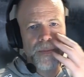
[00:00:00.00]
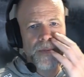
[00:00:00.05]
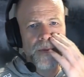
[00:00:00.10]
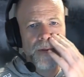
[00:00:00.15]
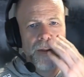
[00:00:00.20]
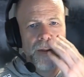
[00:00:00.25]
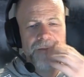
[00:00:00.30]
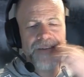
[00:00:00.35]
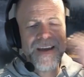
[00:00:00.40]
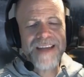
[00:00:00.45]

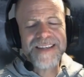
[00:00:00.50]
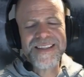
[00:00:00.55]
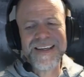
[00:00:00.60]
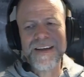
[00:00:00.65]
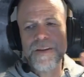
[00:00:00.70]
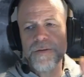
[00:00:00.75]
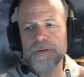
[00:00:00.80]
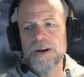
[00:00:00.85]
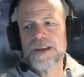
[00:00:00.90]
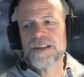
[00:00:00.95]
Advancing
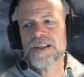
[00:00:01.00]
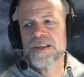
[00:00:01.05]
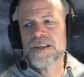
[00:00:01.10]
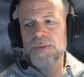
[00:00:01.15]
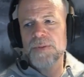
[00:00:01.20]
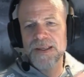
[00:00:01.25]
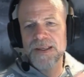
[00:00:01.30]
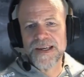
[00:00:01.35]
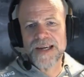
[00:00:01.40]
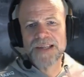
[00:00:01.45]
a threat just
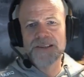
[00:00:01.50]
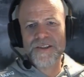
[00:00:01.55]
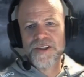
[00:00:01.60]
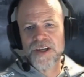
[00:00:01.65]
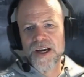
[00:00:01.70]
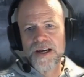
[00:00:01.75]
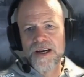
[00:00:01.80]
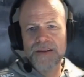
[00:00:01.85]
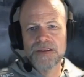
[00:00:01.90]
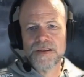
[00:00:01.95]
means I
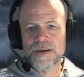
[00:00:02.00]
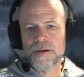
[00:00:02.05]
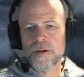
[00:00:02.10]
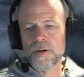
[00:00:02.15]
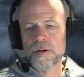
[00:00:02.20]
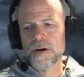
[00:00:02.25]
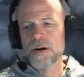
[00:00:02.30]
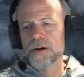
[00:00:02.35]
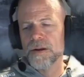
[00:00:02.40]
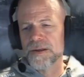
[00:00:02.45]
check the
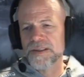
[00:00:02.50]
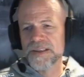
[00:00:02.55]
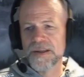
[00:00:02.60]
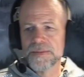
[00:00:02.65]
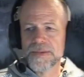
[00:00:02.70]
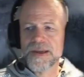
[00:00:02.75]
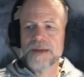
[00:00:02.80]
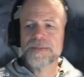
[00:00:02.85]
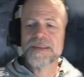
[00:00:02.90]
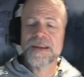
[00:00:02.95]
oracle.
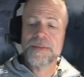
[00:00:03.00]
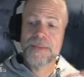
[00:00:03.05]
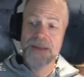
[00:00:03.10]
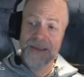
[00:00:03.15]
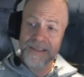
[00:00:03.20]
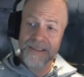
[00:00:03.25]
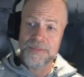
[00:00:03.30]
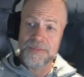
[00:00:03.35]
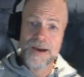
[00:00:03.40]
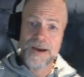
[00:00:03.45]
Sometimes that
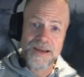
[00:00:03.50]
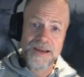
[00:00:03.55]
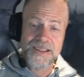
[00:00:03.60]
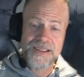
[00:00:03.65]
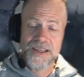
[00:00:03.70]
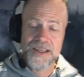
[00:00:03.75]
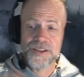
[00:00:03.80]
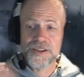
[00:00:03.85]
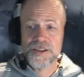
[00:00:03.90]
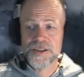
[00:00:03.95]
means a box
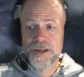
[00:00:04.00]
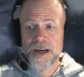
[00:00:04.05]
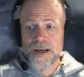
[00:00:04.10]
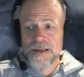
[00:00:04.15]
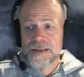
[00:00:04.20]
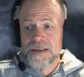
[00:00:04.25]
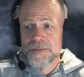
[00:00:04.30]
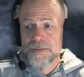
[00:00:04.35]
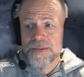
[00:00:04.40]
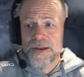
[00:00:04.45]
gets
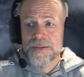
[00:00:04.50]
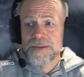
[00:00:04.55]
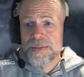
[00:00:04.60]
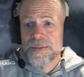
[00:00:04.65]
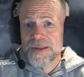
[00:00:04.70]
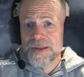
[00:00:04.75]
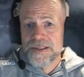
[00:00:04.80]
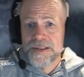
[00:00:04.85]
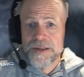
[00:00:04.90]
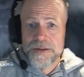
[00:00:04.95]
checked. Sometimes it
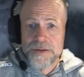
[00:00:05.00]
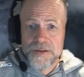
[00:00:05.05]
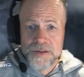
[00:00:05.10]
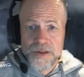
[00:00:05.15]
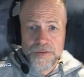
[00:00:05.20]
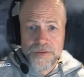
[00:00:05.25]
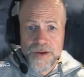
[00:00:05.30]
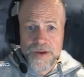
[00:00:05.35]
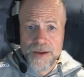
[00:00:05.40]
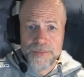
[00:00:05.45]
means other
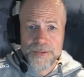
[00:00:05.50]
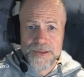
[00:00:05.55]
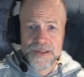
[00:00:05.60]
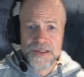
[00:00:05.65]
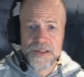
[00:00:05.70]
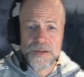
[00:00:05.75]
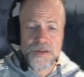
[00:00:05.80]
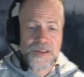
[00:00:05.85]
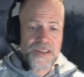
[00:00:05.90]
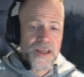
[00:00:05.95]
stuff happens.
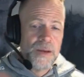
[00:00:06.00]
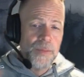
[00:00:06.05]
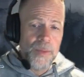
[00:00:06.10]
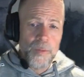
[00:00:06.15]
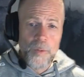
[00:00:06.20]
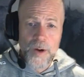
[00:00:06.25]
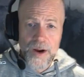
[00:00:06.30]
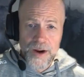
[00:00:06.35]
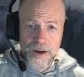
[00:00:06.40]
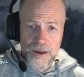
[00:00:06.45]
So
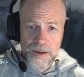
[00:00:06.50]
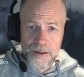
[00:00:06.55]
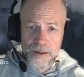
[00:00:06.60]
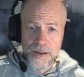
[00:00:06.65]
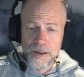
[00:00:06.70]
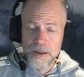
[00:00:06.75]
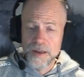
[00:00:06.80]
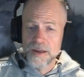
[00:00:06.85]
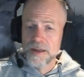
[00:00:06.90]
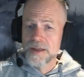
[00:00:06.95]
somewhere,
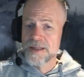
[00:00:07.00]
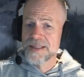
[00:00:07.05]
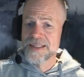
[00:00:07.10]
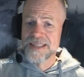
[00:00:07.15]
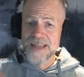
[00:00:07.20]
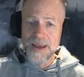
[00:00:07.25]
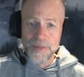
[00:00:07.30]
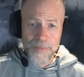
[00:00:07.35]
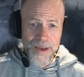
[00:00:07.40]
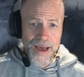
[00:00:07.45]

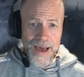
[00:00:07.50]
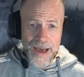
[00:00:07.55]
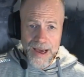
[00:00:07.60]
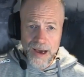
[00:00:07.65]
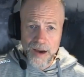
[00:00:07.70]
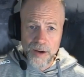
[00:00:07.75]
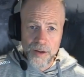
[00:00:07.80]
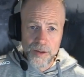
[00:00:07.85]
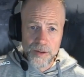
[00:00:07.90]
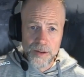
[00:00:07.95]

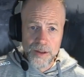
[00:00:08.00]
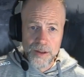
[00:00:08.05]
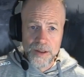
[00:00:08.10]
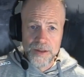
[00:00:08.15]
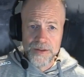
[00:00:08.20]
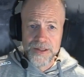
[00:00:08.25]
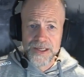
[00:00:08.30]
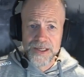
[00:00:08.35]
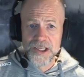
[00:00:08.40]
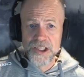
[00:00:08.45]
somehow,
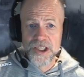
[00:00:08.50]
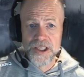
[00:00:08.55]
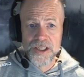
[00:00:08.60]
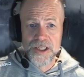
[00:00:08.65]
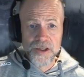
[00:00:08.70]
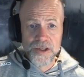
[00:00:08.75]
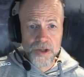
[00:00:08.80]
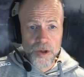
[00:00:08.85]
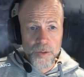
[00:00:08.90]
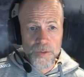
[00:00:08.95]
the
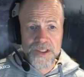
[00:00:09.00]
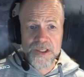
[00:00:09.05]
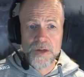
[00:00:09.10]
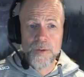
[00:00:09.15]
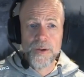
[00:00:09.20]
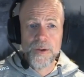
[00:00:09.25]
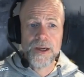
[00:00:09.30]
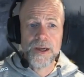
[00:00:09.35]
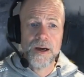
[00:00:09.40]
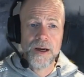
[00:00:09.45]
Kushida know what's
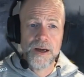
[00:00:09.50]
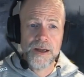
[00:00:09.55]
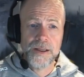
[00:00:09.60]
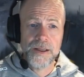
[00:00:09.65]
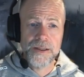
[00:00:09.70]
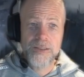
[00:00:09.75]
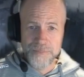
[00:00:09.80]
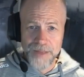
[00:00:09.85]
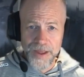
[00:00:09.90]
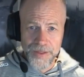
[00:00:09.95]
going
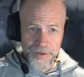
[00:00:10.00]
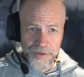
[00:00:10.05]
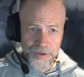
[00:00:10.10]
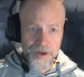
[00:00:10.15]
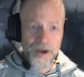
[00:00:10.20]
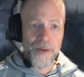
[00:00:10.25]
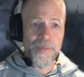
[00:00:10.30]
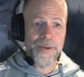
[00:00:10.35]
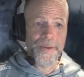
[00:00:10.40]
on, and they're coming.